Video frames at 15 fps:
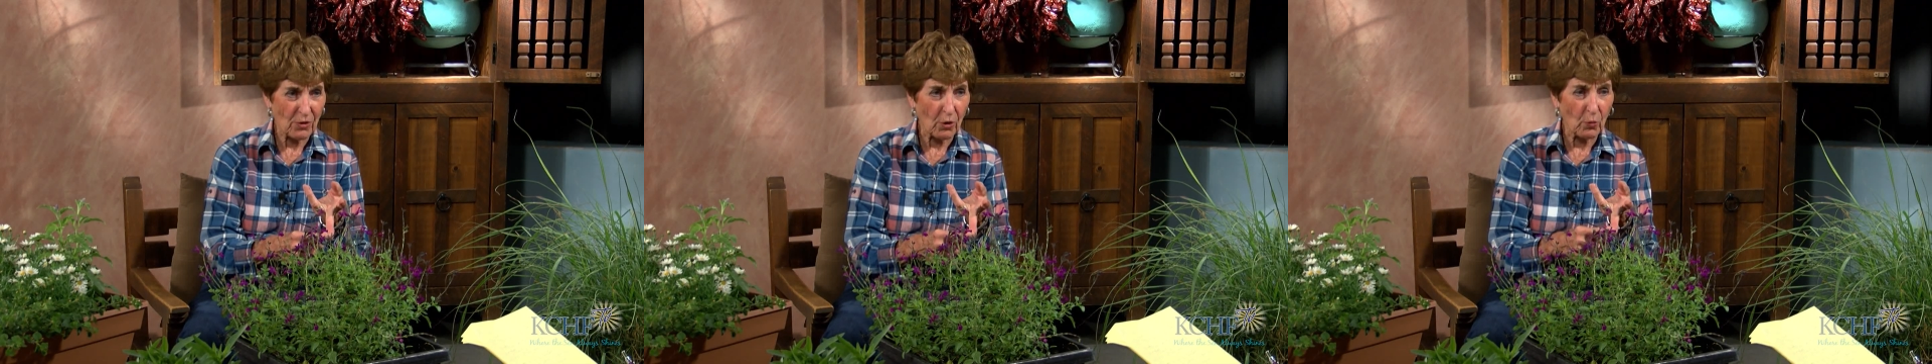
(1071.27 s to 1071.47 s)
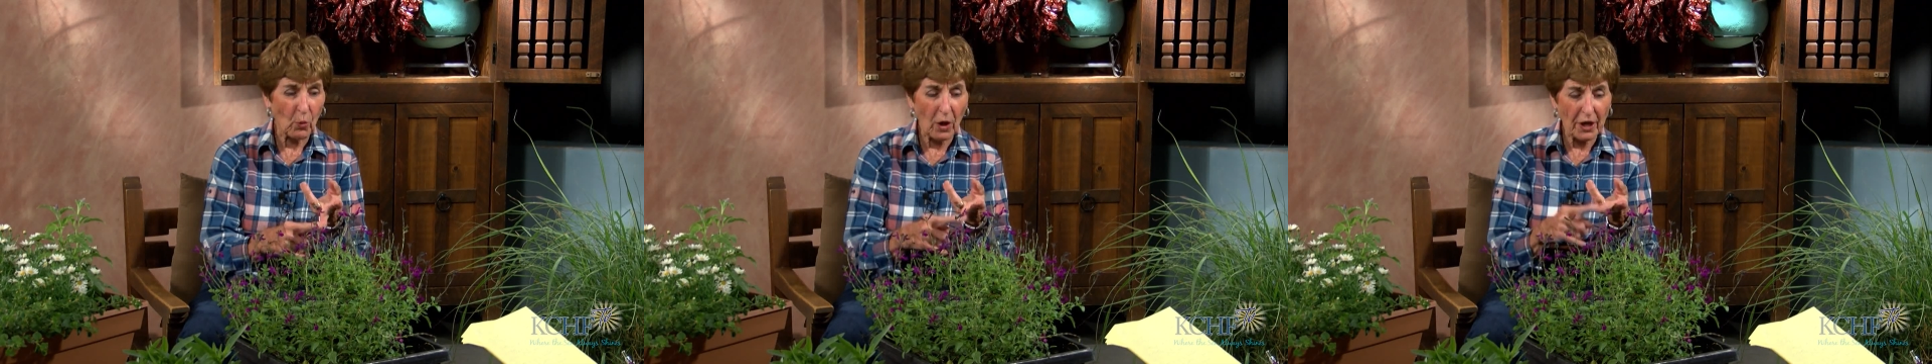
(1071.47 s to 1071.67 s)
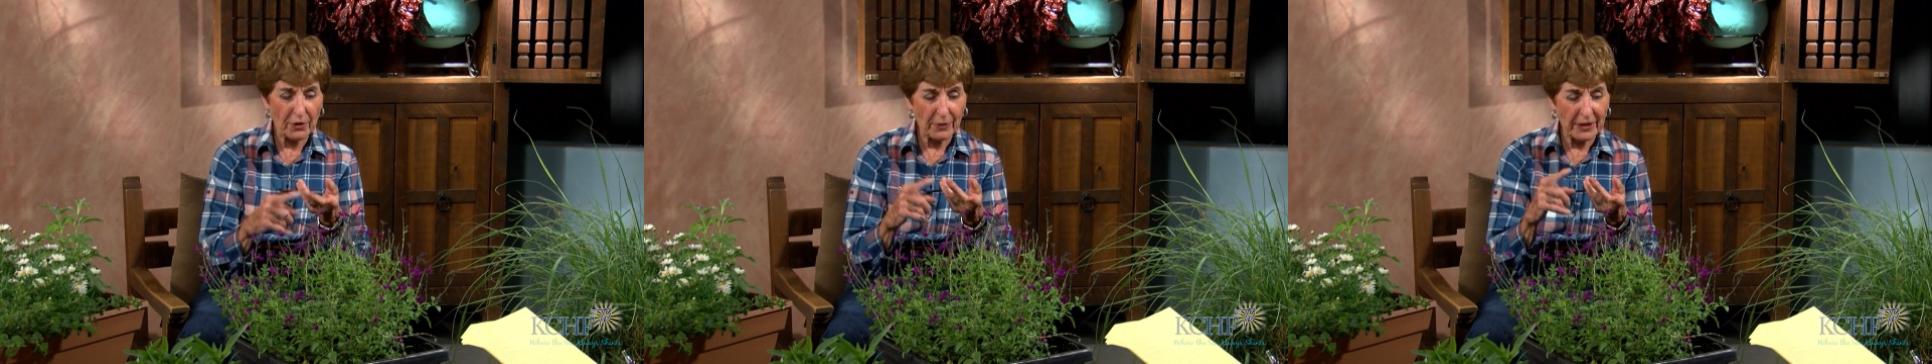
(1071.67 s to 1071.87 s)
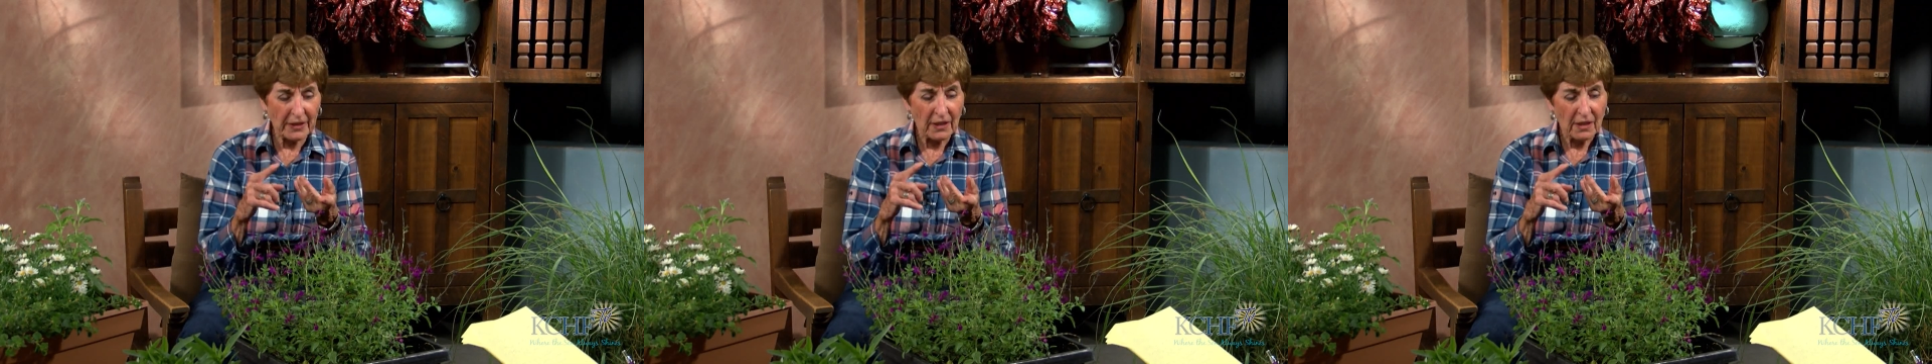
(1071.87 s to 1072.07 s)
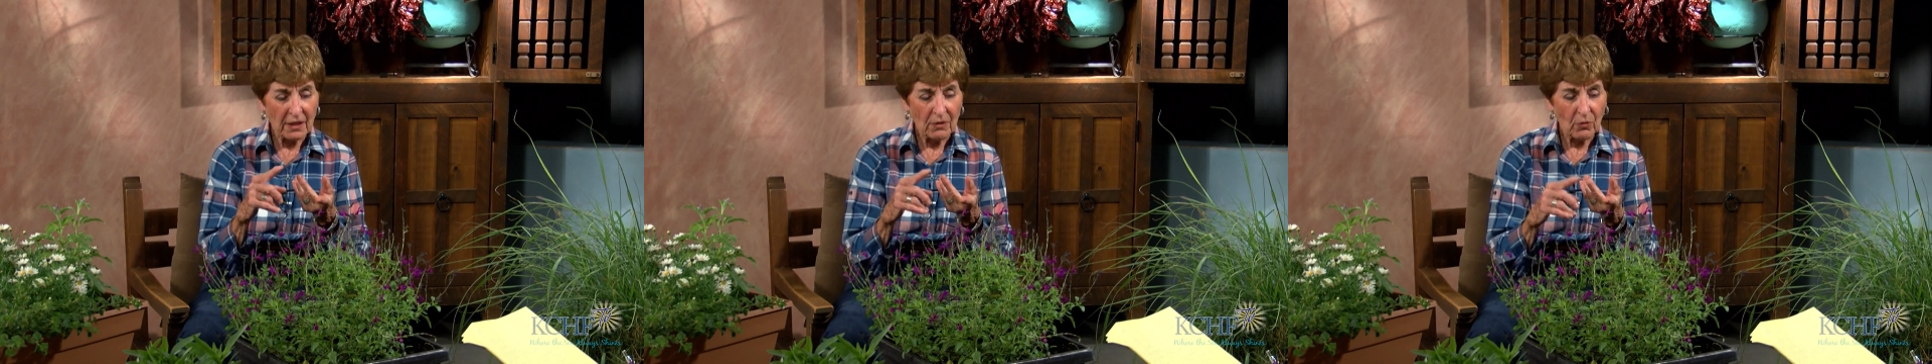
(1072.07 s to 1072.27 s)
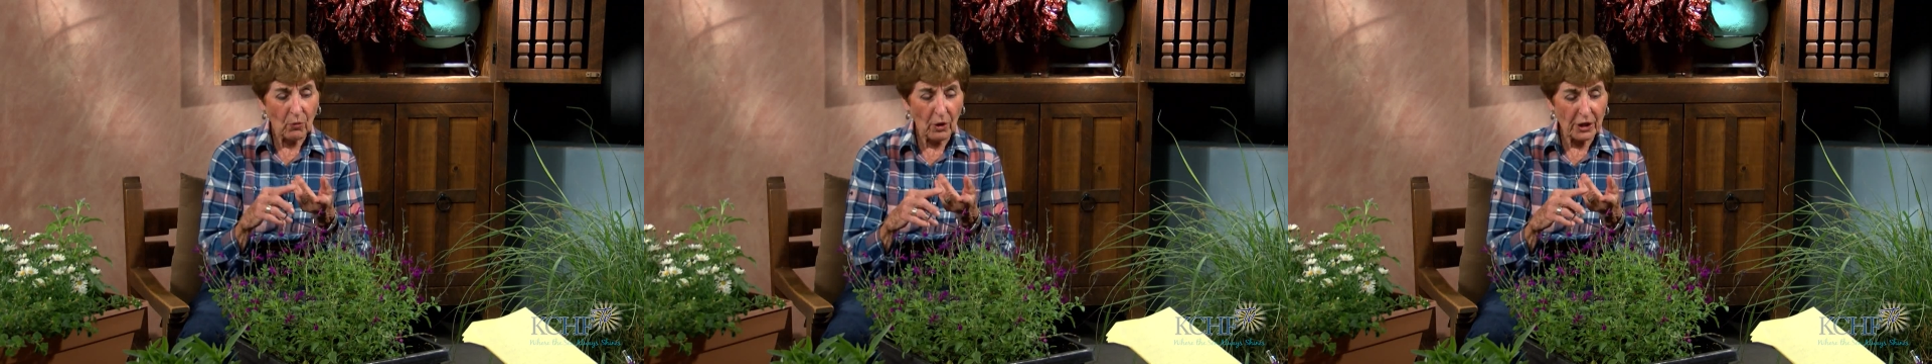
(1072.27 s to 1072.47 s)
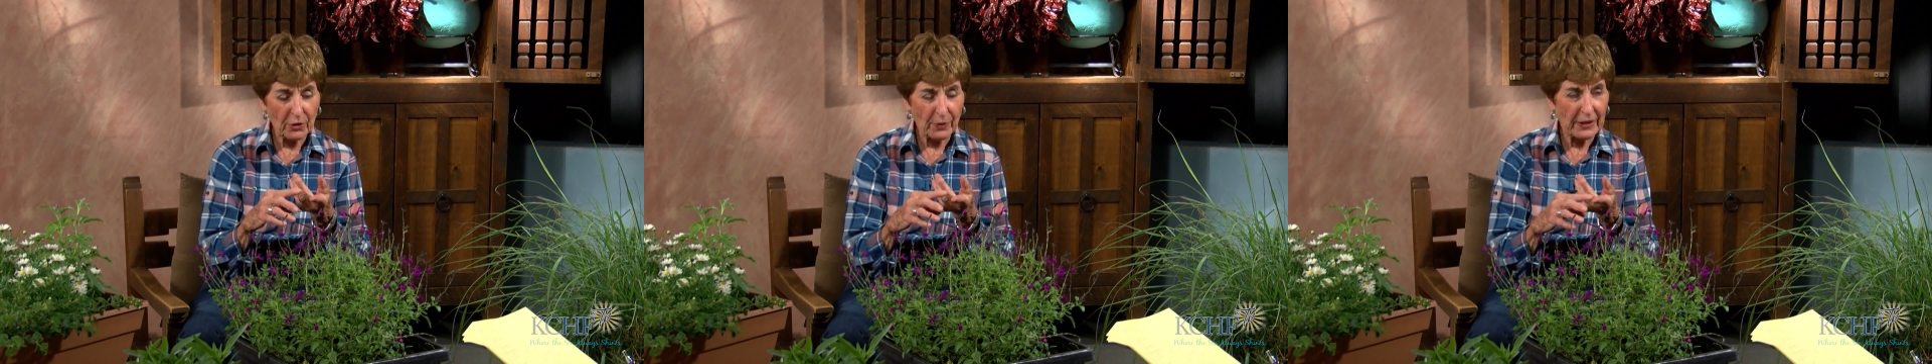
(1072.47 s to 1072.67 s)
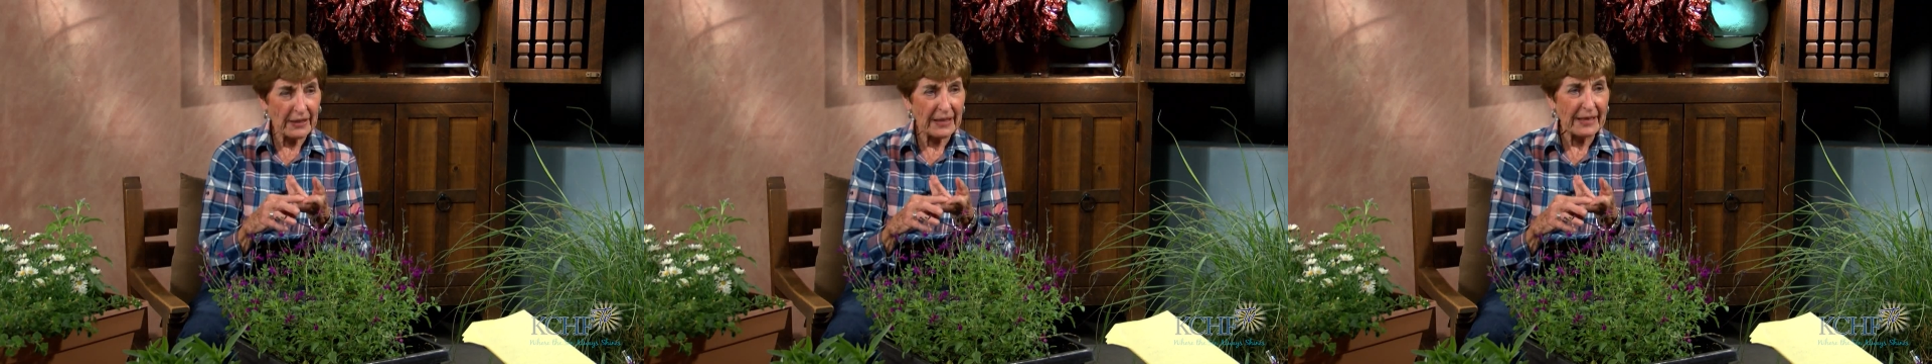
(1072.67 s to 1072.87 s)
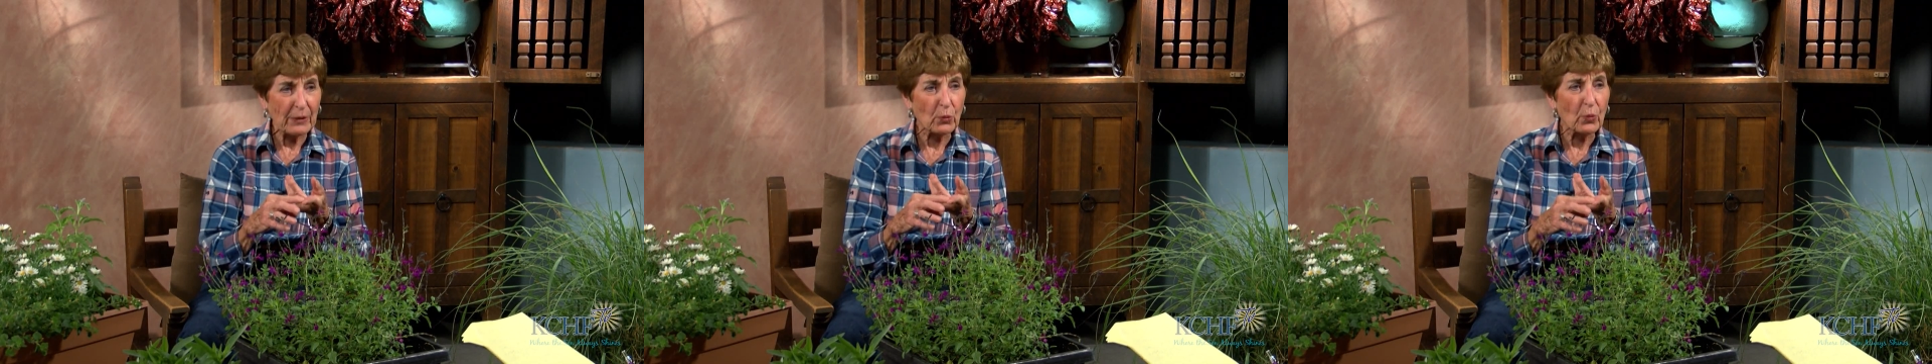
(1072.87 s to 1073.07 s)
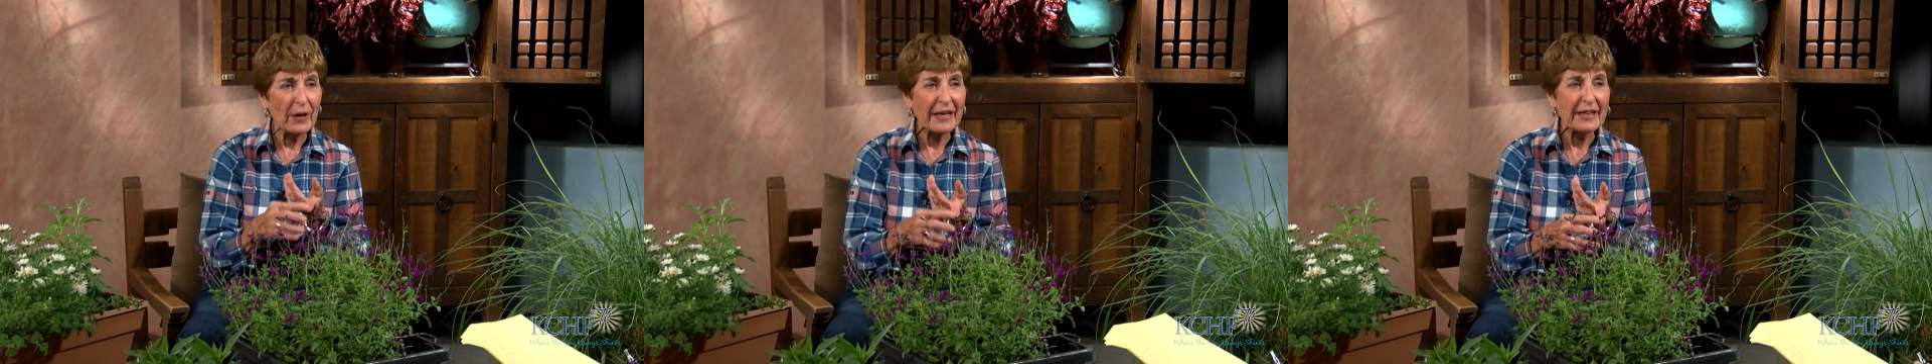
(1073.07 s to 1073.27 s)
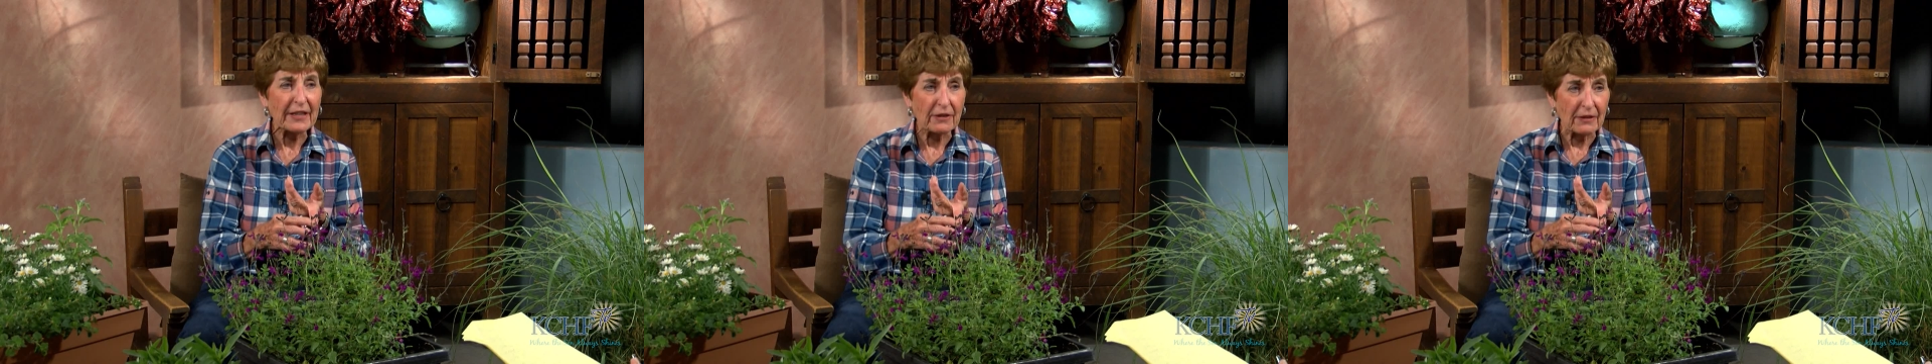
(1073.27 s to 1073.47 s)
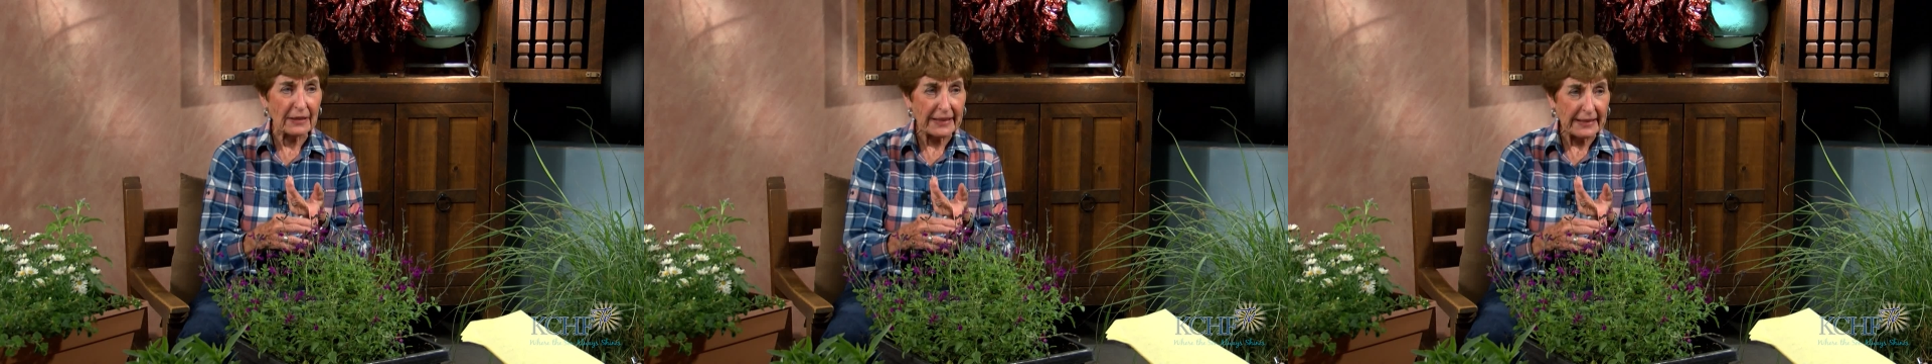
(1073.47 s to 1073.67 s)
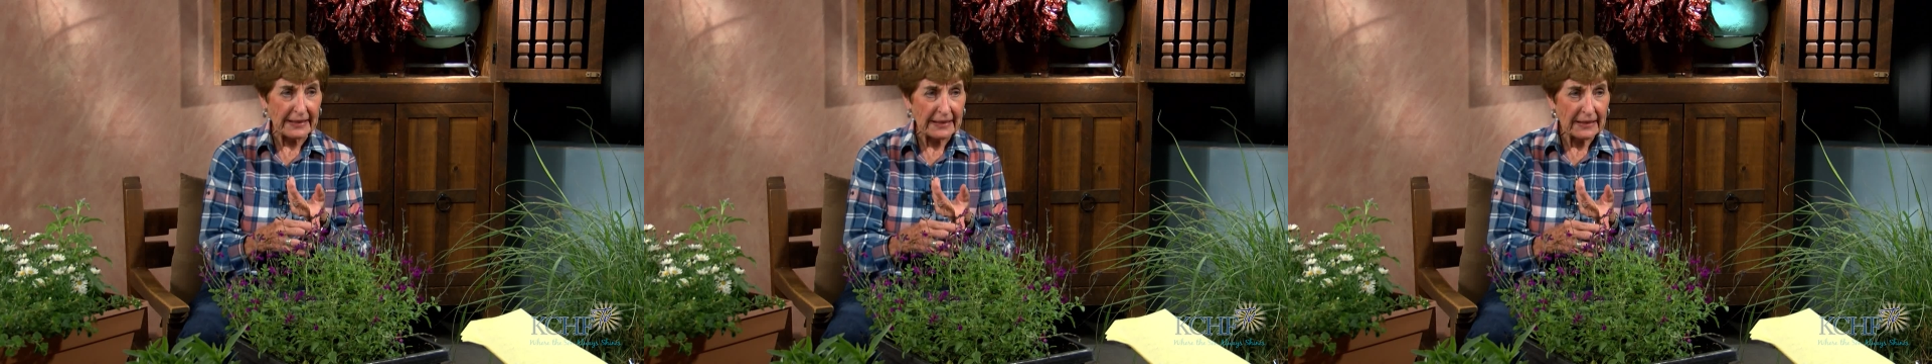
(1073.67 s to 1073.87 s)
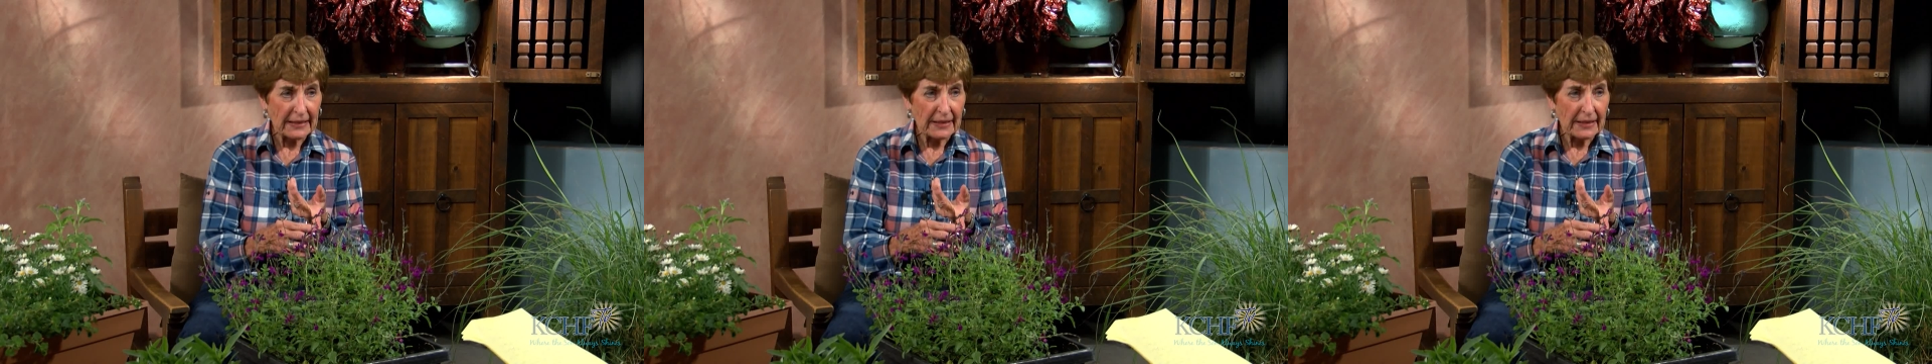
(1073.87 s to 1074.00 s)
Or watering, watering irregularly.